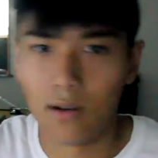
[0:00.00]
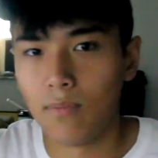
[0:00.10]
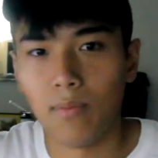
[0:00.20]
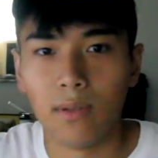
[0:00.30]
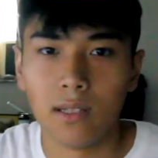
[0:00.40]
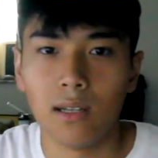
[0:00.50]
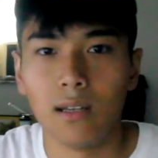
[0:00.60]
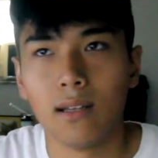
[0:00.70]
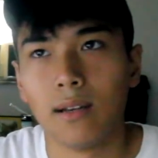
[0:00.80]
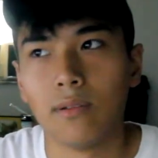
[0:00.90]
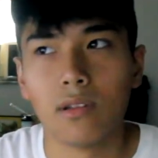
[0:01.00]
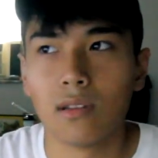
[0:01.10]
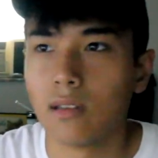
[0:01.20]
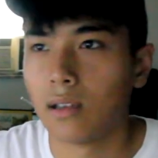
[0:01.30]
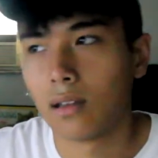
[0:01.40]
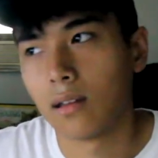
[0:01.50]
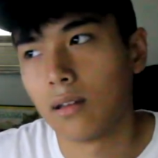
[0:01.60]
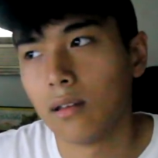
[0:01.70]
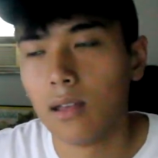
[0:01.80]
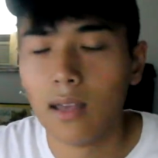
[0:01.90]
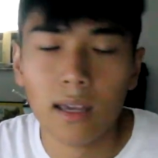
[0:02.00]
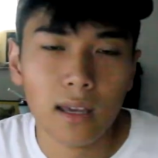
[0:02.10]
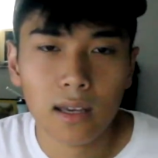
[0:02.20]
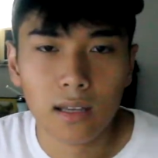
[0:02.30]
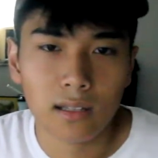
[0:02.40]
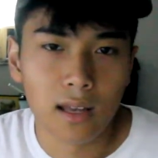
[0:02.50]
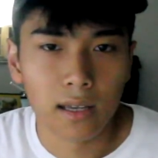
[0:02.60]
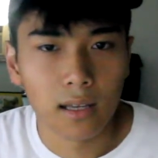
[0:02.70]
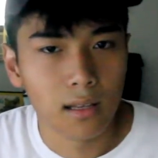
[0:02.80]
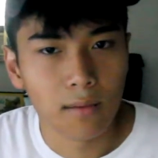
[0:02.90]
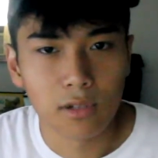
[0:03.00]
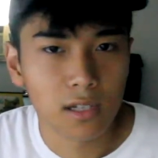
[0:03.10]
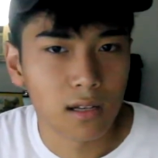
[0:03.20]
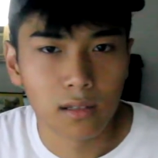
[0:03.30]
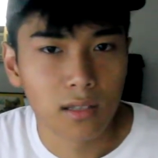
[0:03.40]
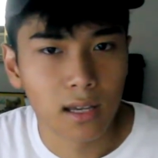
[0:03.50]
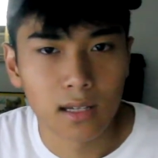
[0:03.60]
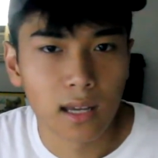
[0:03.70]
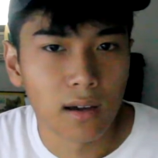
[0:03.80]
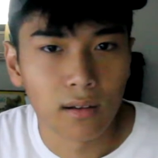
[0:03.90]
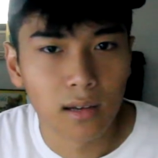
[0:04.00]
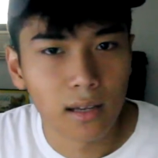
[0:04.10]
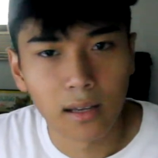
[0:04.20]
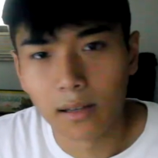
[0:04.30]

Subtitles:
publicity, and I was just like, it's not getting, I'm just gonna take it down.